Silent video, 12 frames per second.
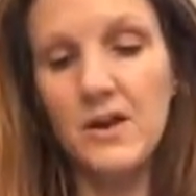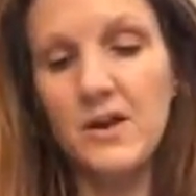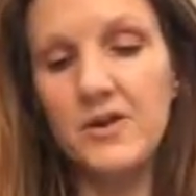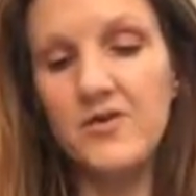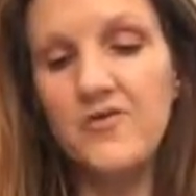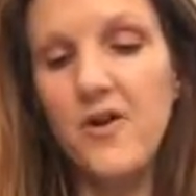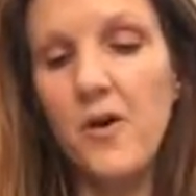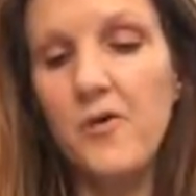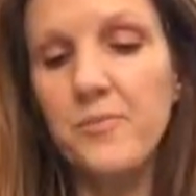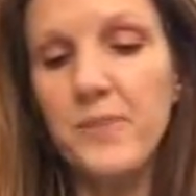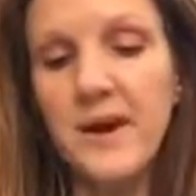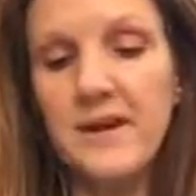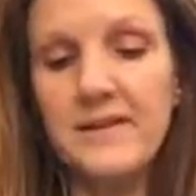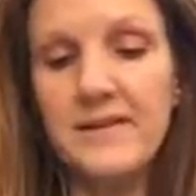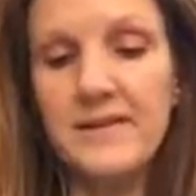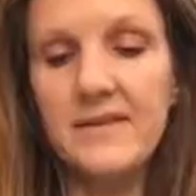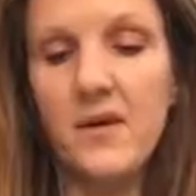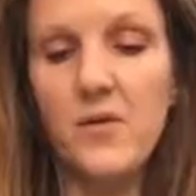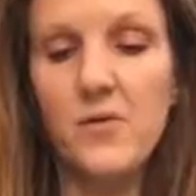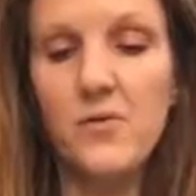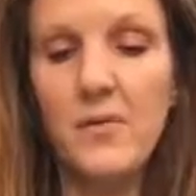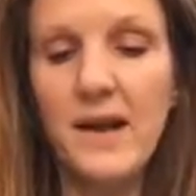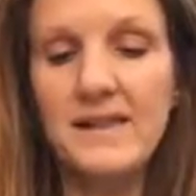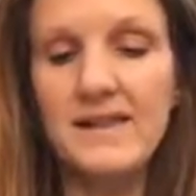Control persons are
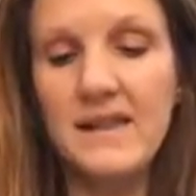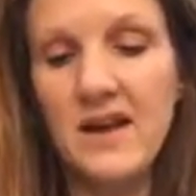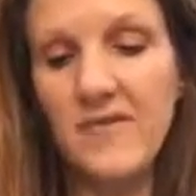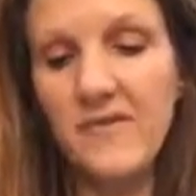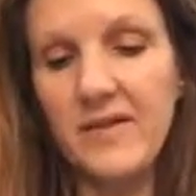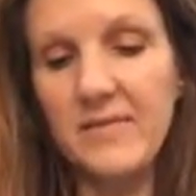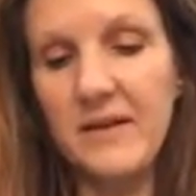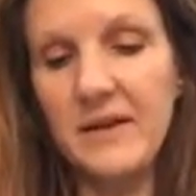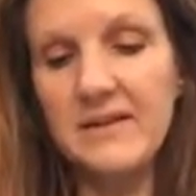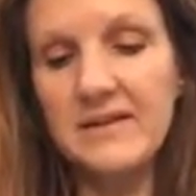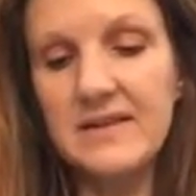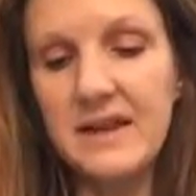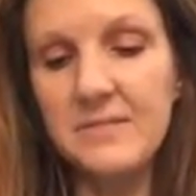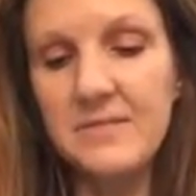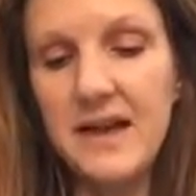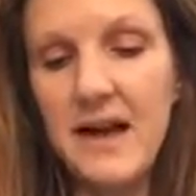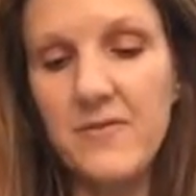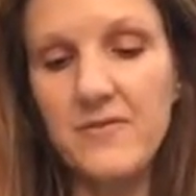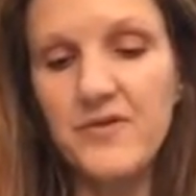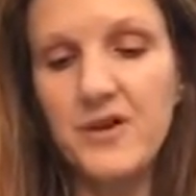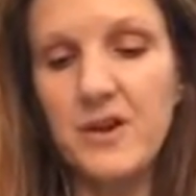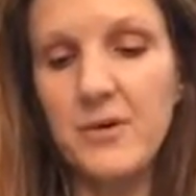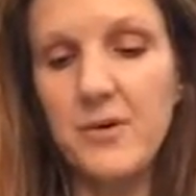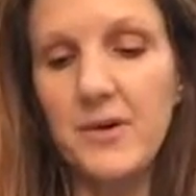always nervous because deep down
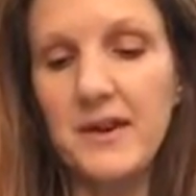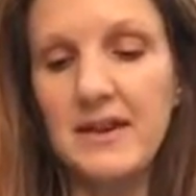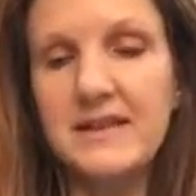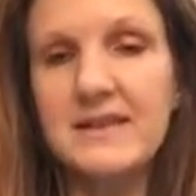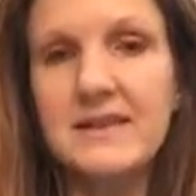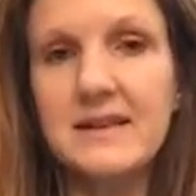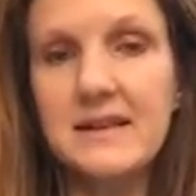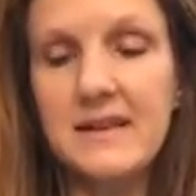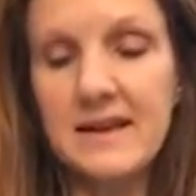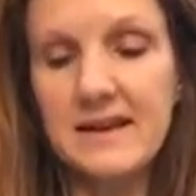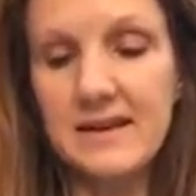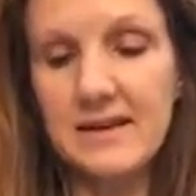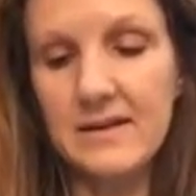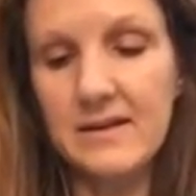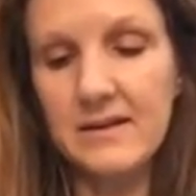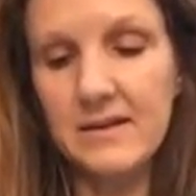turmoil is still hidden.